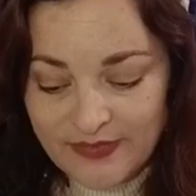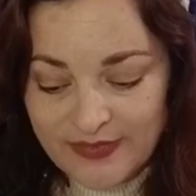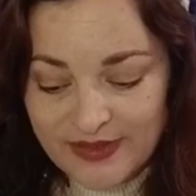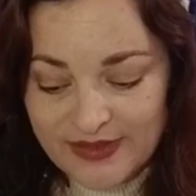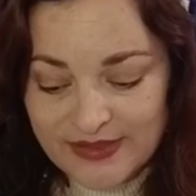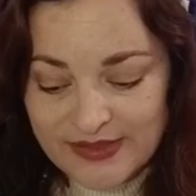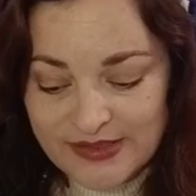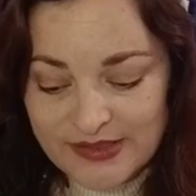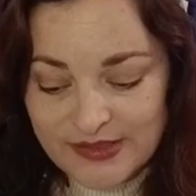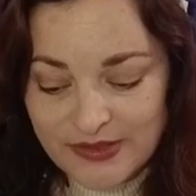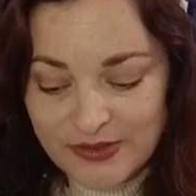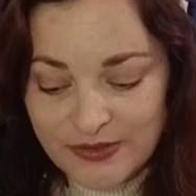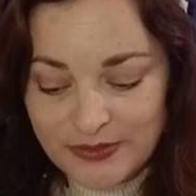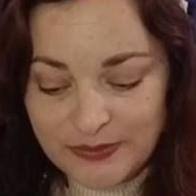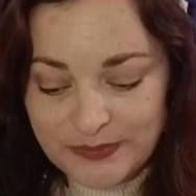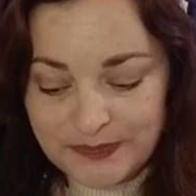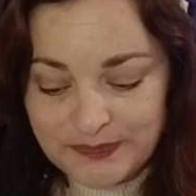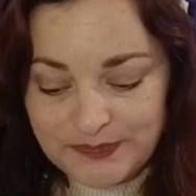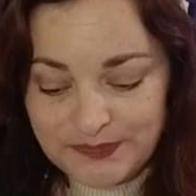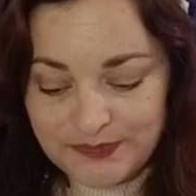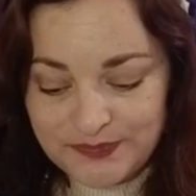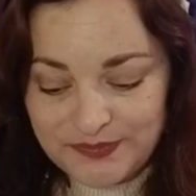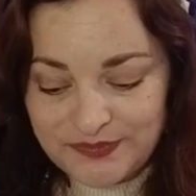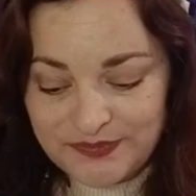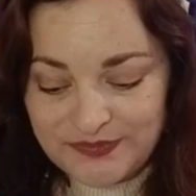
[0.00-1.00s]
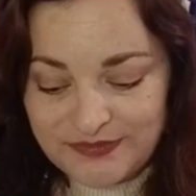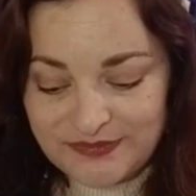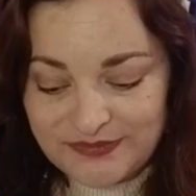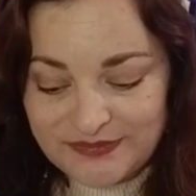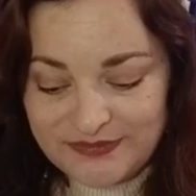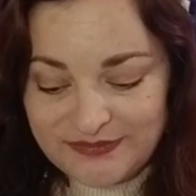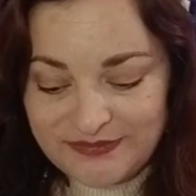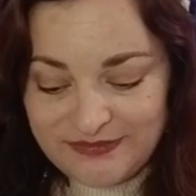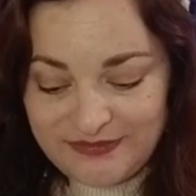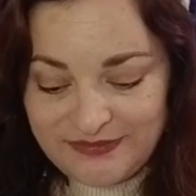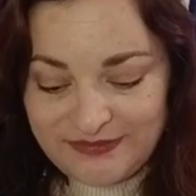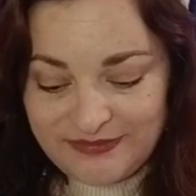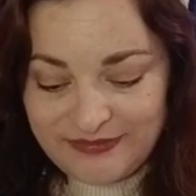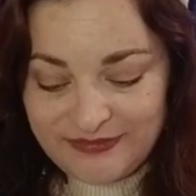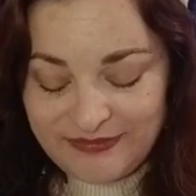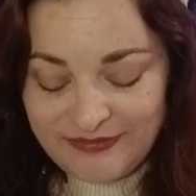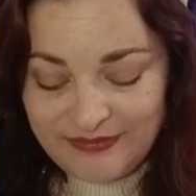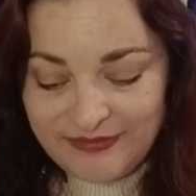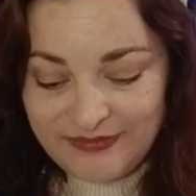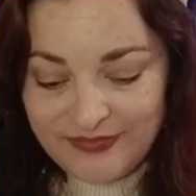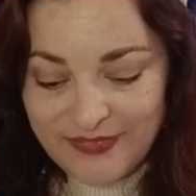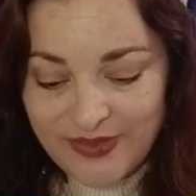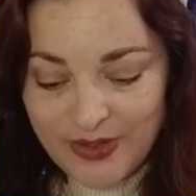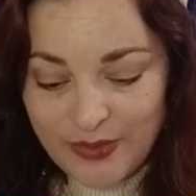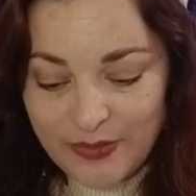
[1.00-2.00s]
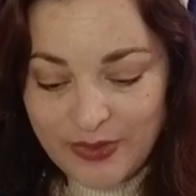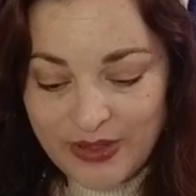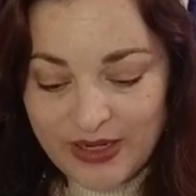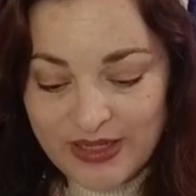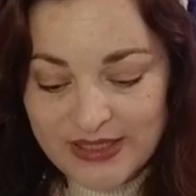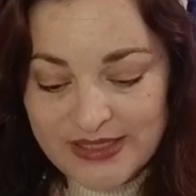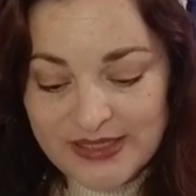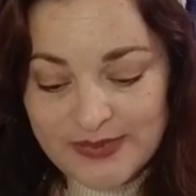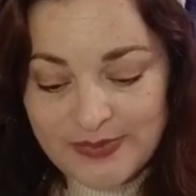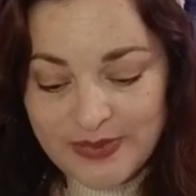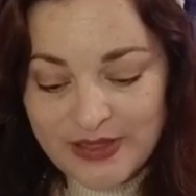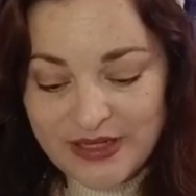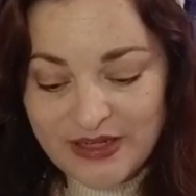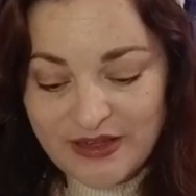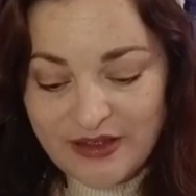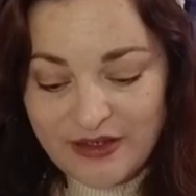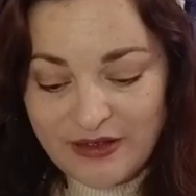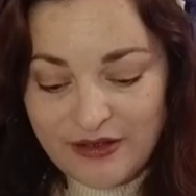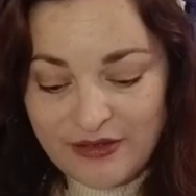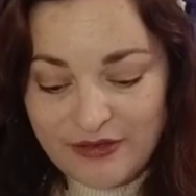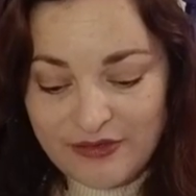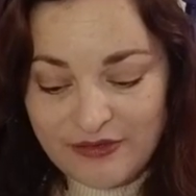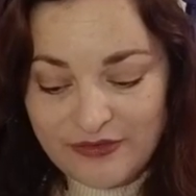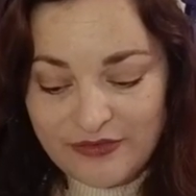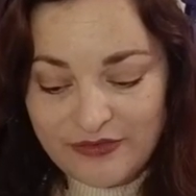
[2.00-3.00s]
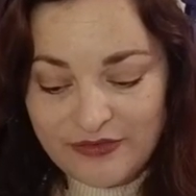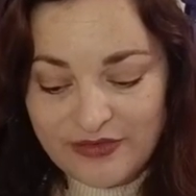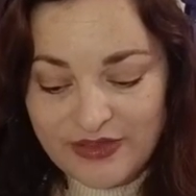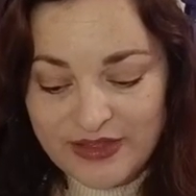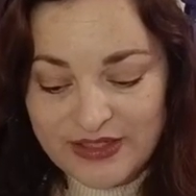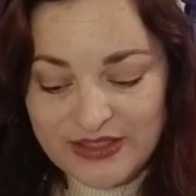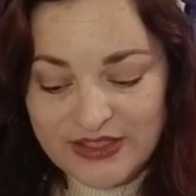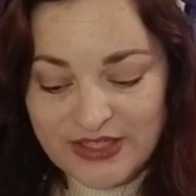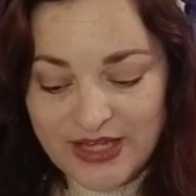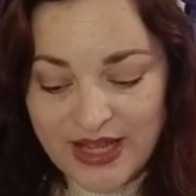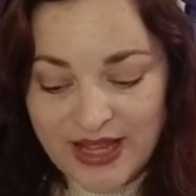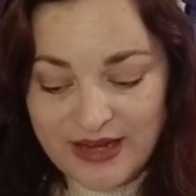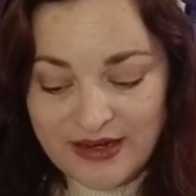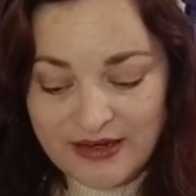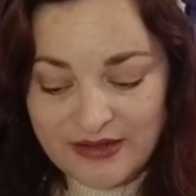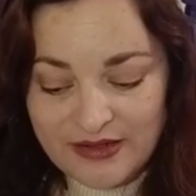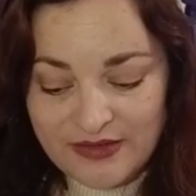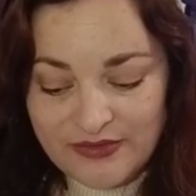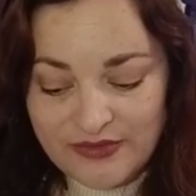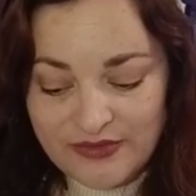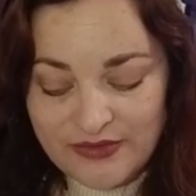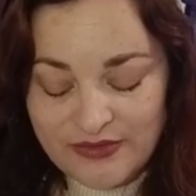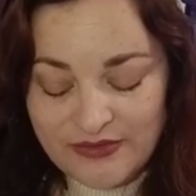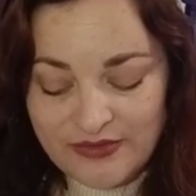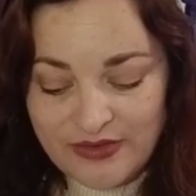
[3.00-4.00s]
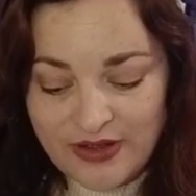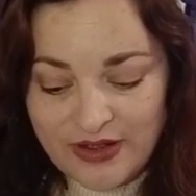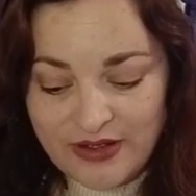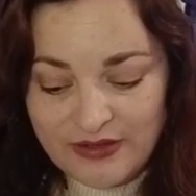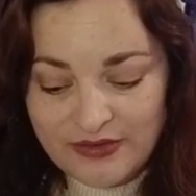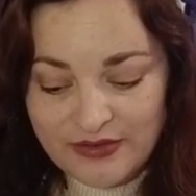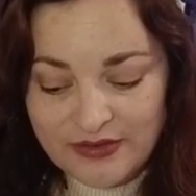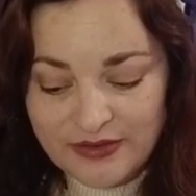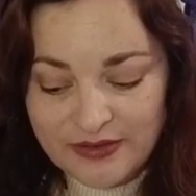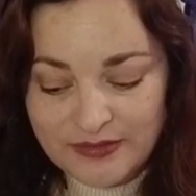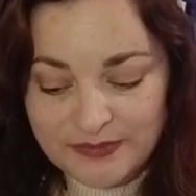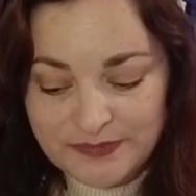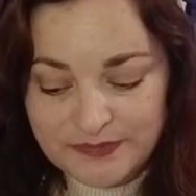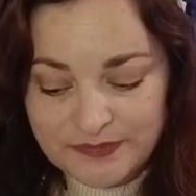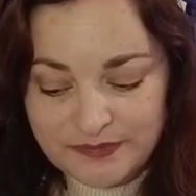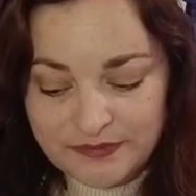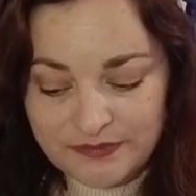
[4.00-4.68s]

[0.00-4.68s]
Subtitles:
So when I speak of the channel of the Father,